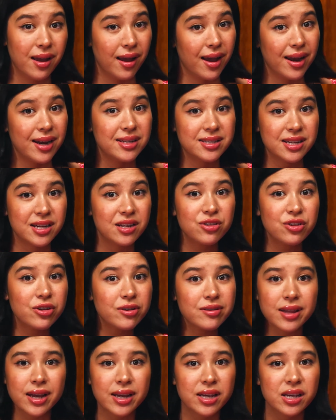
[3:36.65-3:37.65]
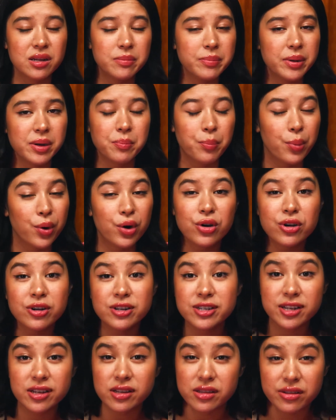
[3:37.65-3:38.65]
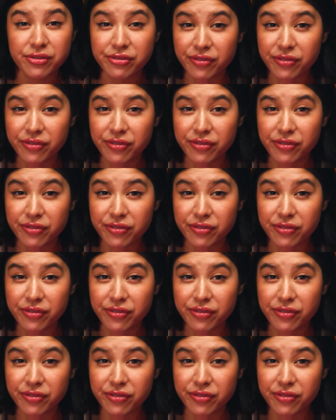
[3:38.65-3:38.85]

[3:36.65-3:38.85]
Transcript: and it didn't look like he'd been burned in the